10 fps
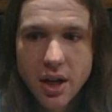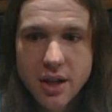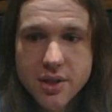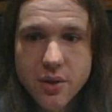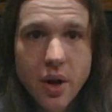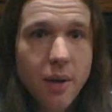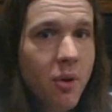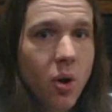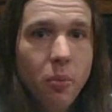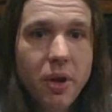And so I'm
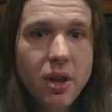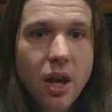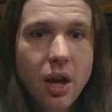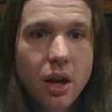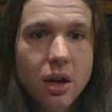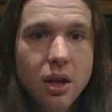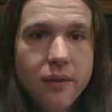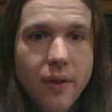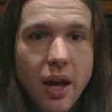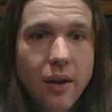hoping that
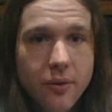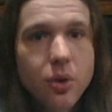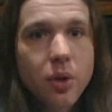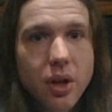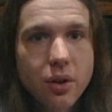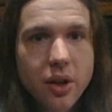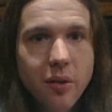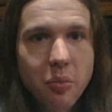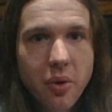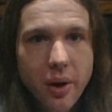if after you hear
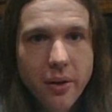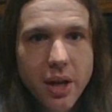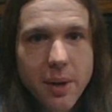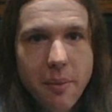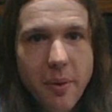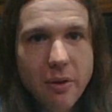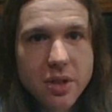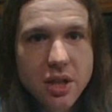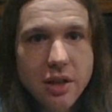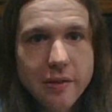this prayer that I'm
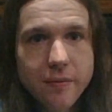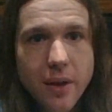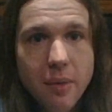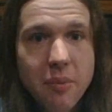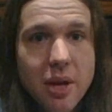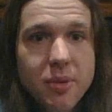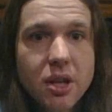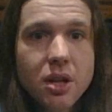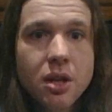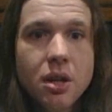about to give, that maybe
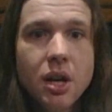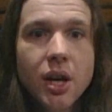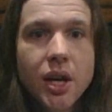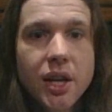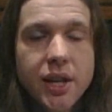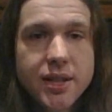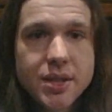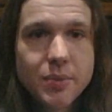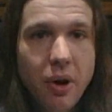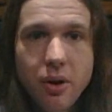it can
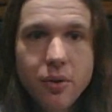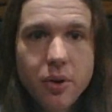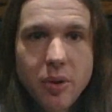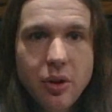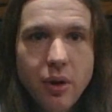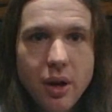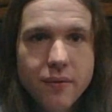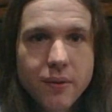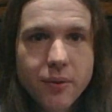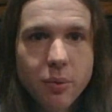inspire you to be
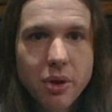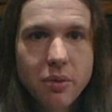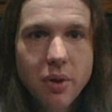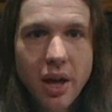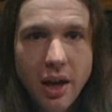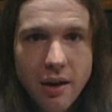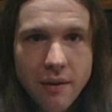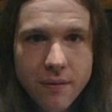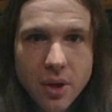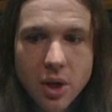grateful for what you
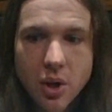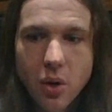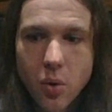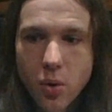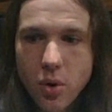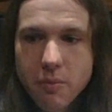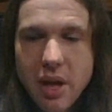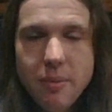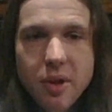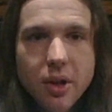have, or
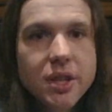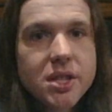maybe it'll